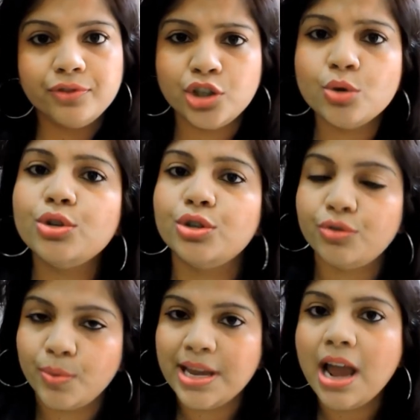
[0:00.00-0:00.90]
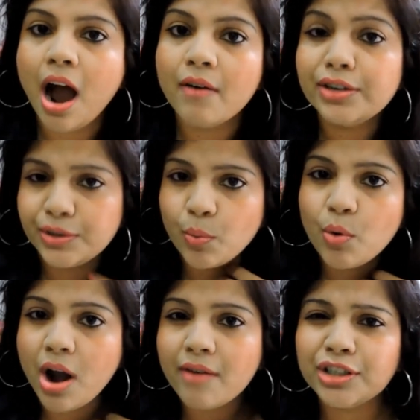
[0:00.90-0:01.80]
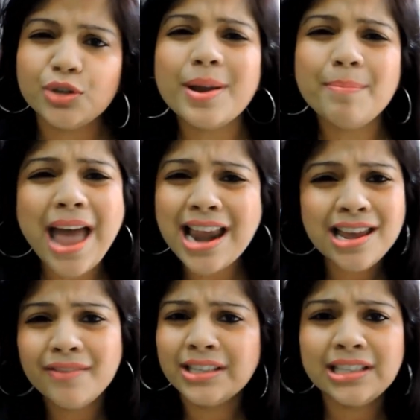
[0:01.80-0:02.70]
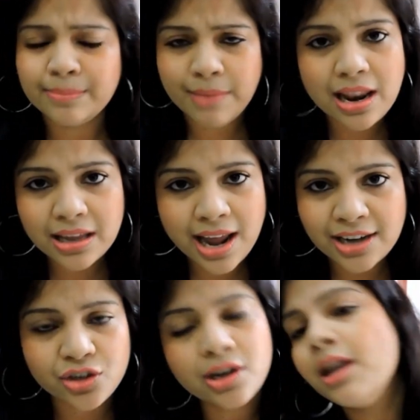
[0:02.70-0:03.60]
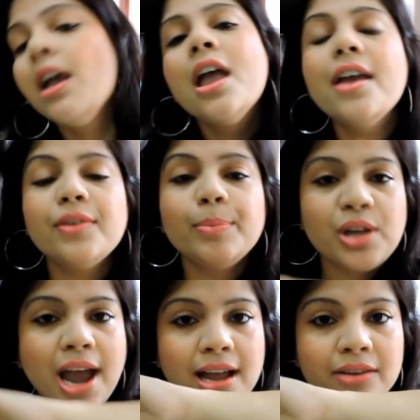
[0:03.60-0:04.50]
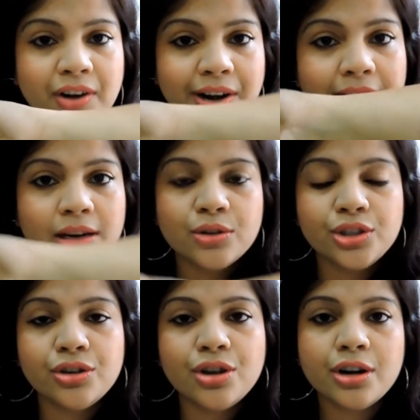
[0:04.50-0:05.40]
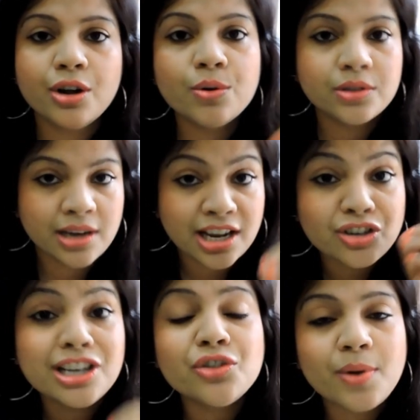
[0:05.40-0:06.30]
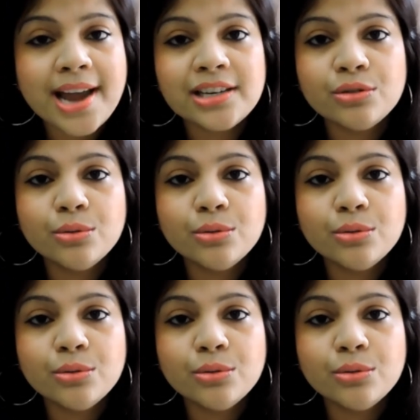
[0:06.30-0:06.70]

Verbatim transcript: two to three hours four hours you can barely even smell it actually if you put your hand very close to your nose and actually try to